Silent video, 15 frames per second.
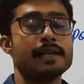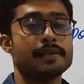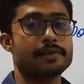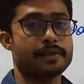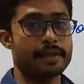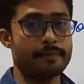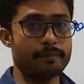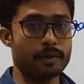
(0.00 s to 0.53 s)

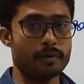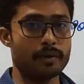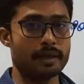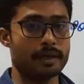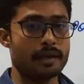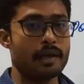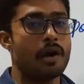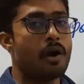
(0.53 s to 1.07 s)

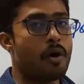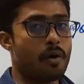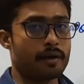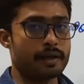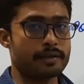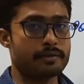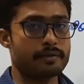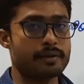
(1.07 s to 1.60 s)
stimuli.
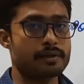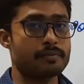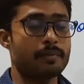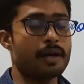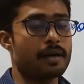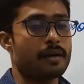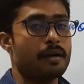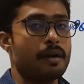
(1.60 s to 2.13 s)
Okay students,
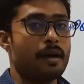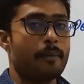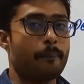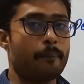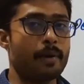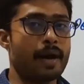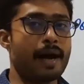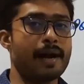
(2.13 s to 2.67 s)

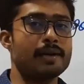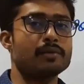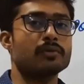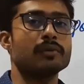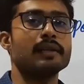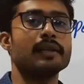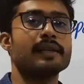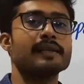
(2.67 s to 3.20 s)
but plants
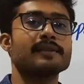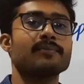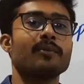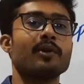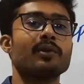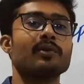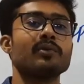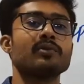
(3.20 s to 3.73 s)
only
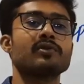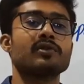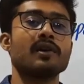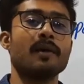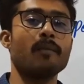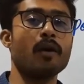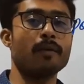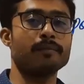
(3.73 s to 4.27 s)
respond to
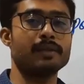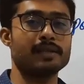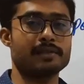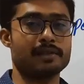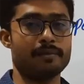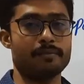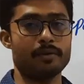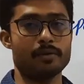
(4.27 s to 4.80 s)
some of the
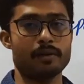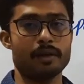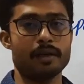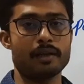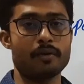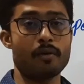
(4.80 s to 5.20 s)
stimuli,